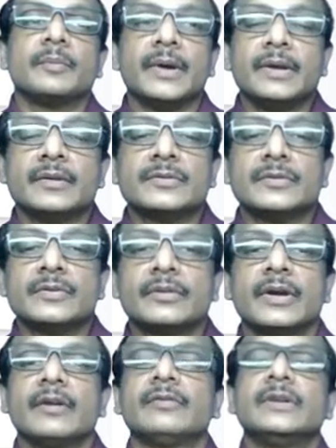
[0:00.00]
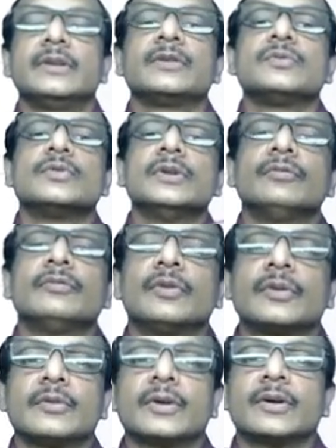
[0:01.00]
my account, have any Google
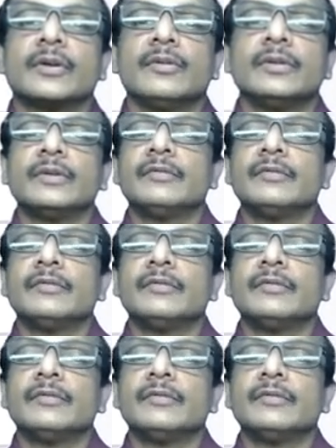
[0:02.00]
photo account,